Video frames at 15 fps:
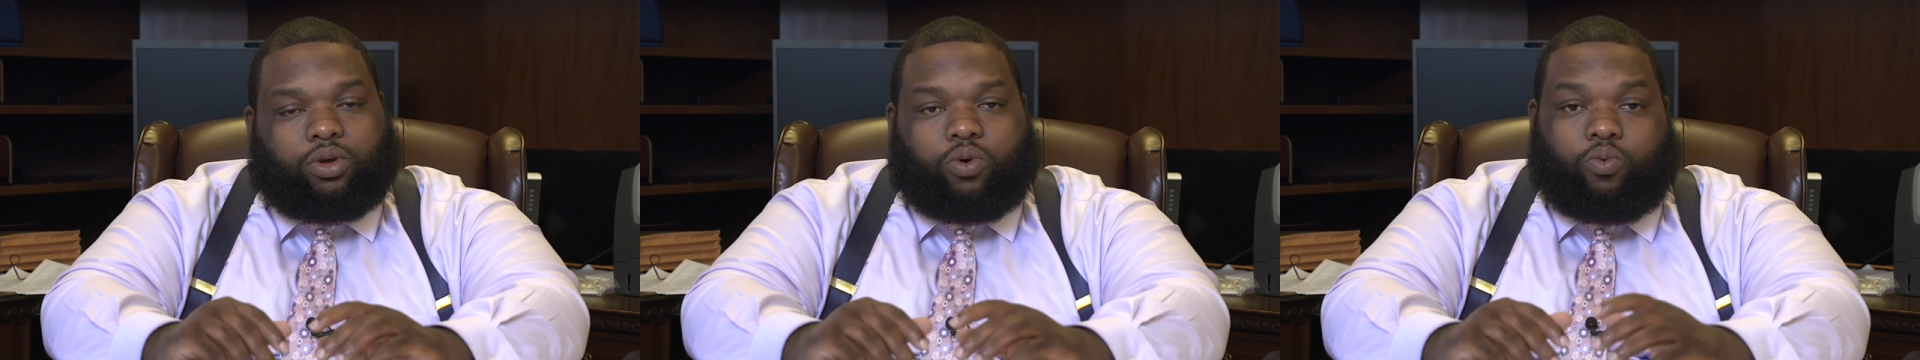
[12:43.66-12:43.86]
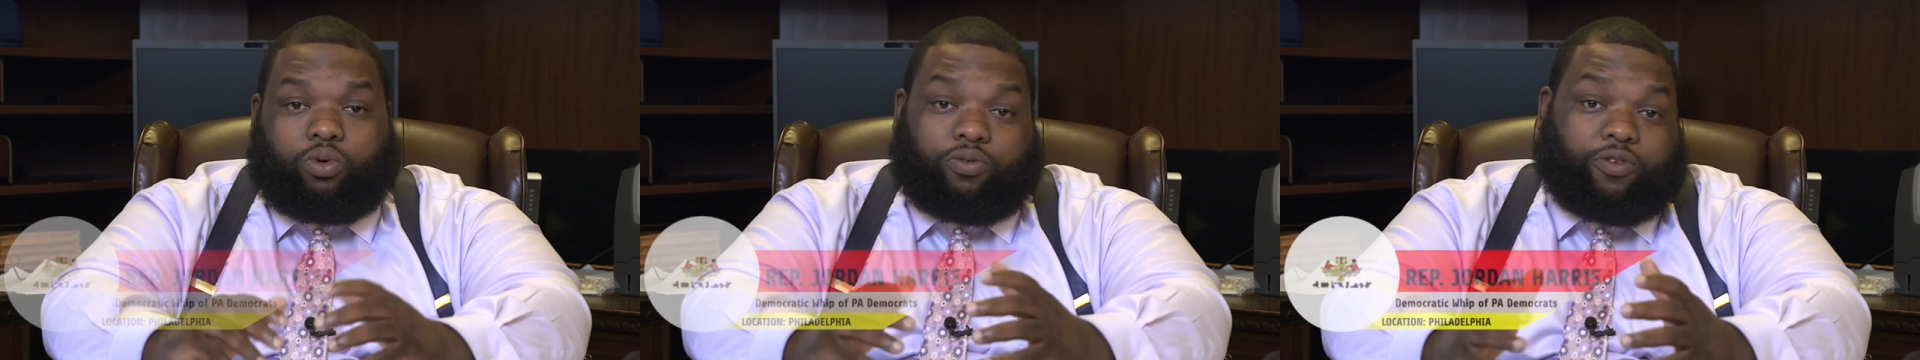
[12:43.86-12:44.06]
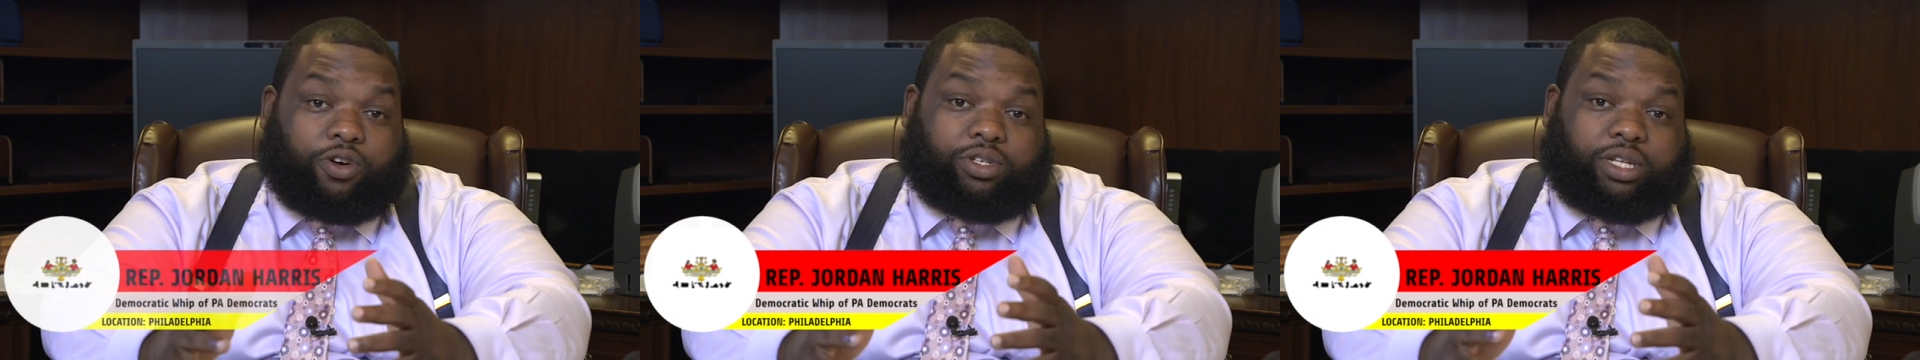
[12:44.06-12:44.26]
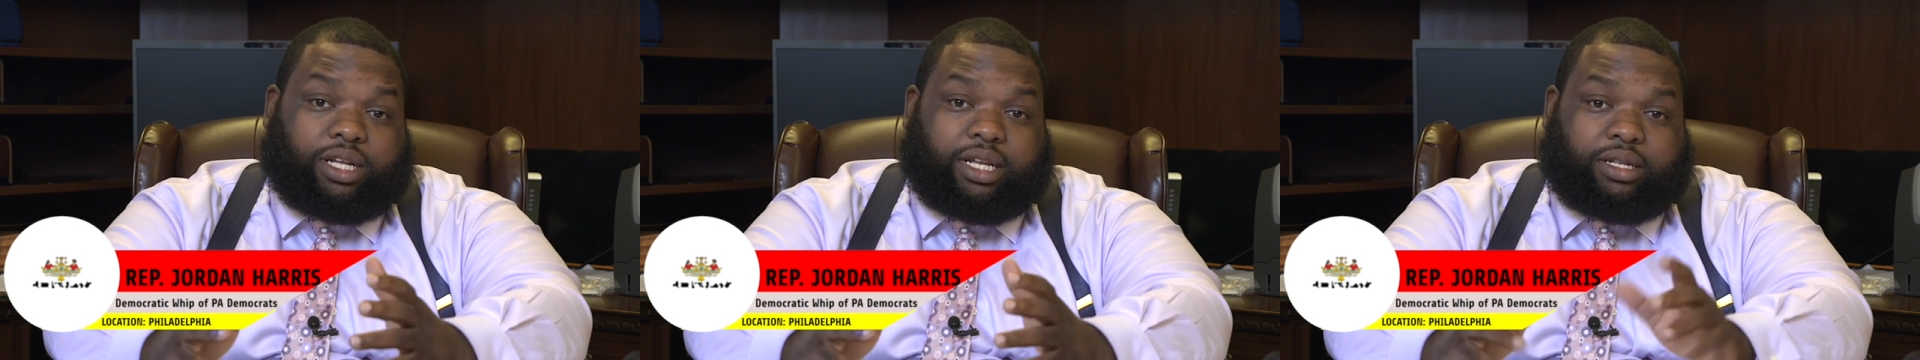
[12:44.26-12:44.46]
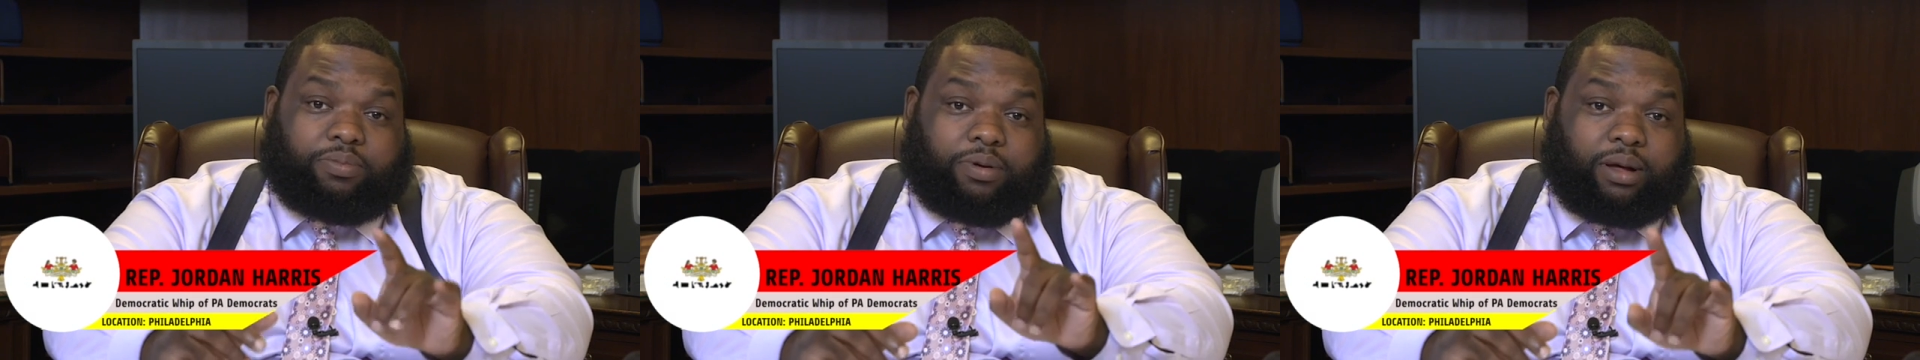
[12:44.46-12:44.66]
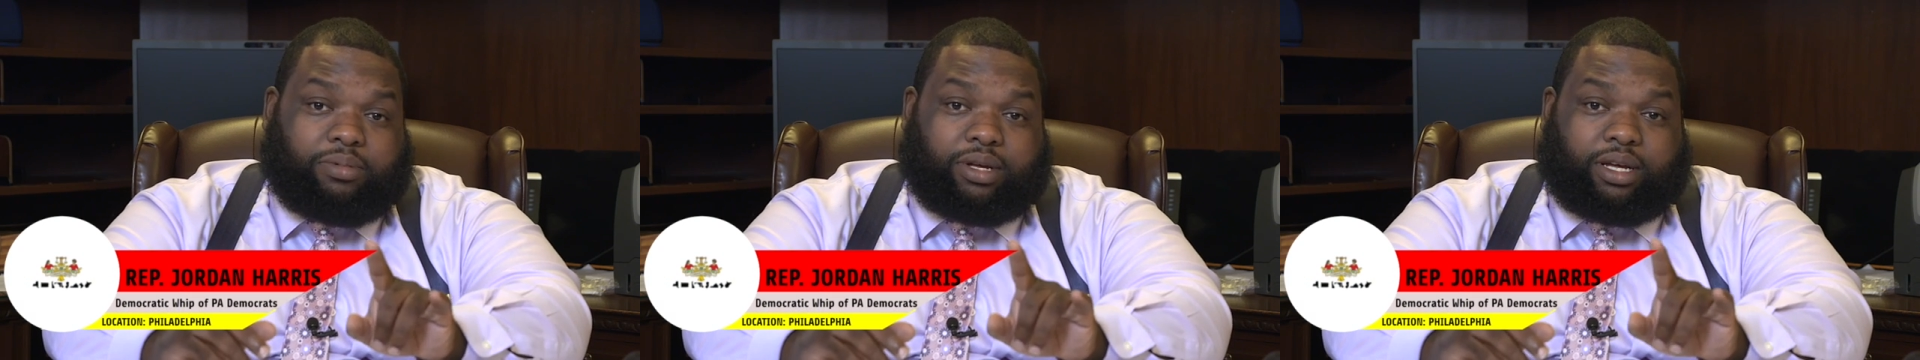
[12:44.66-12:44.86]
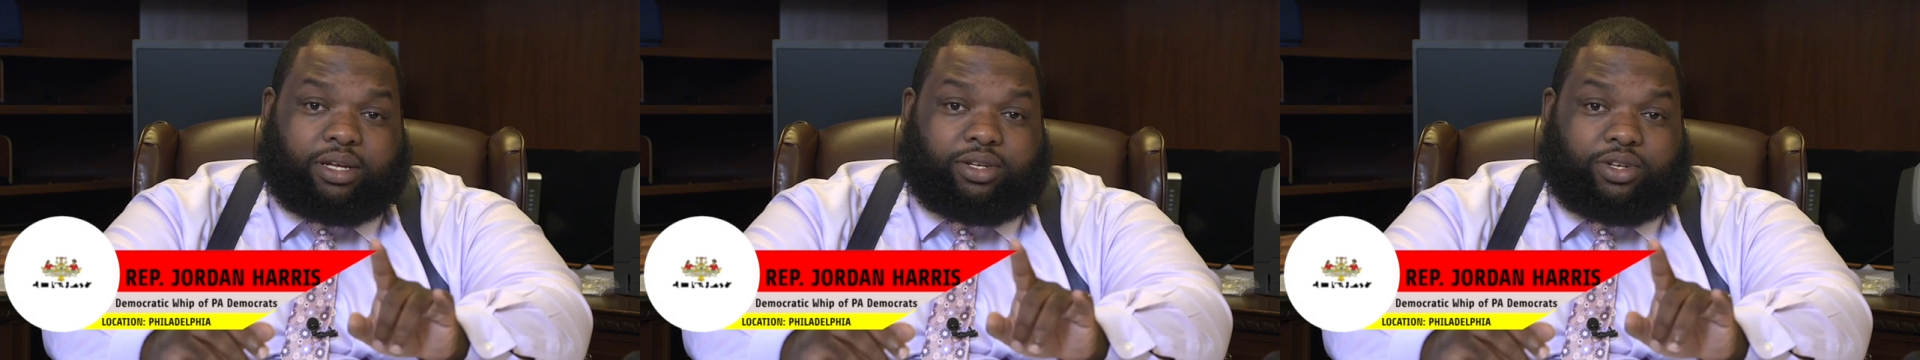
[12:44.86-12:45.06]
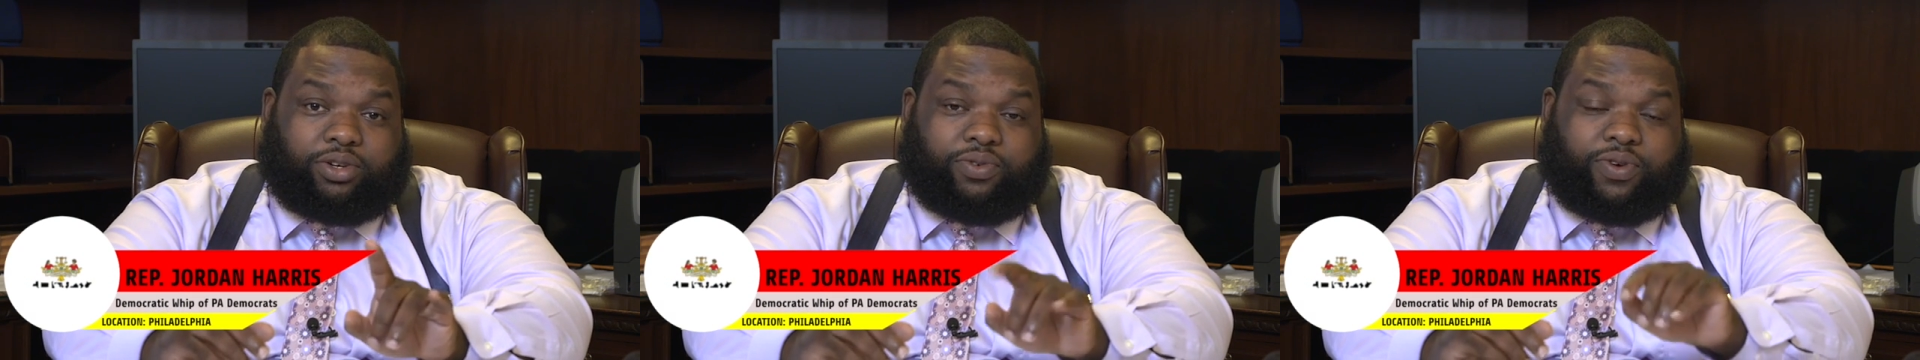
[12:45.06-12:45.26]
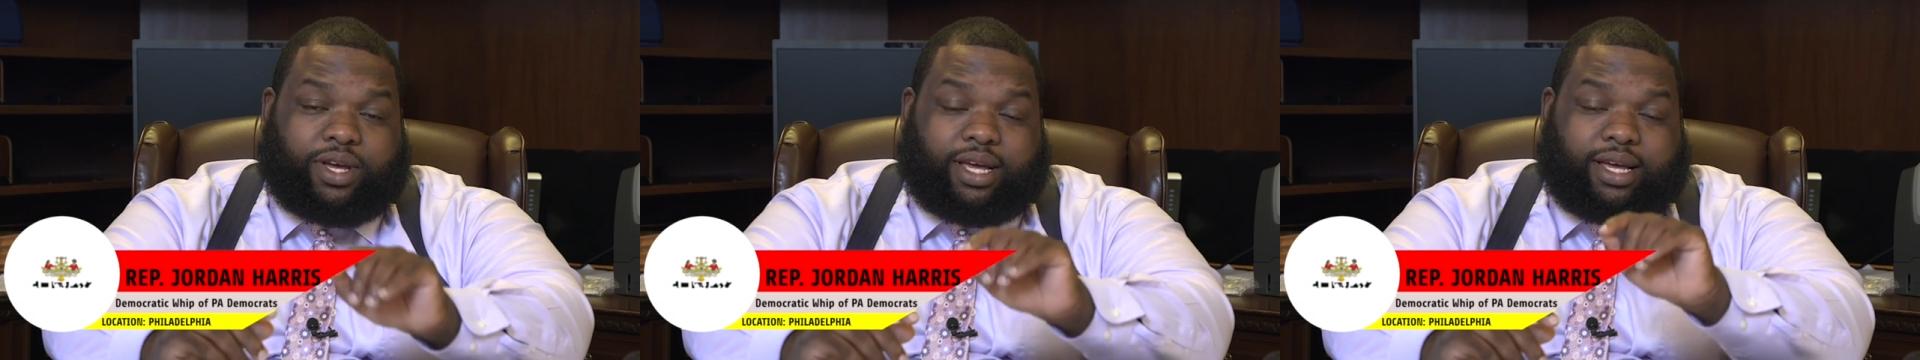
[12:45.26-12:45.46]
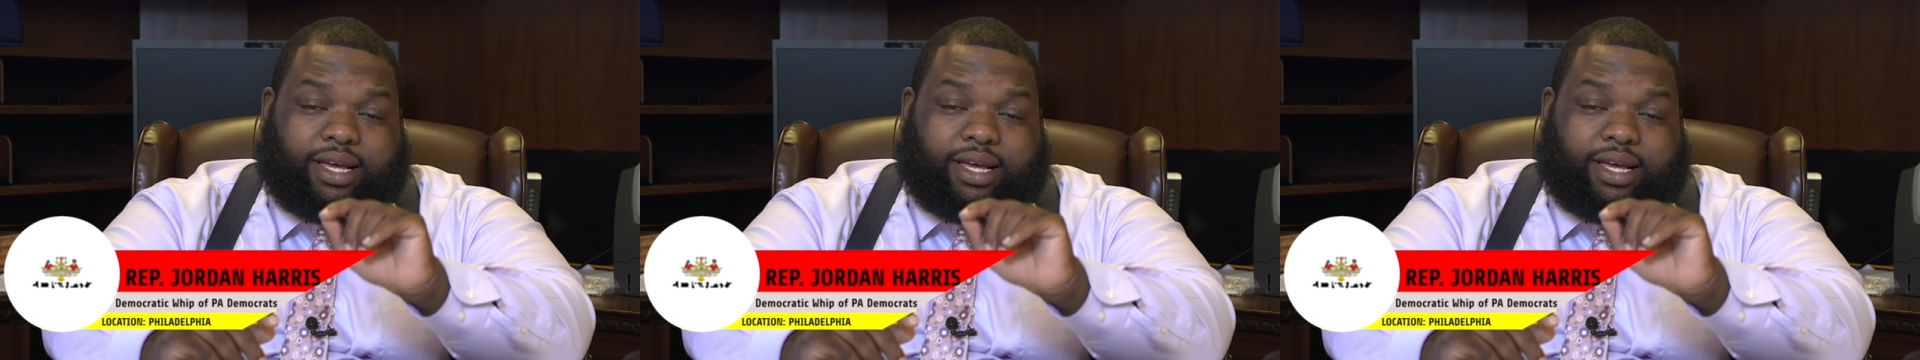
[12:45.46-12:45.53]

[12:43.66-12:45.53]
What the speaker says: Well, first thing that the public can do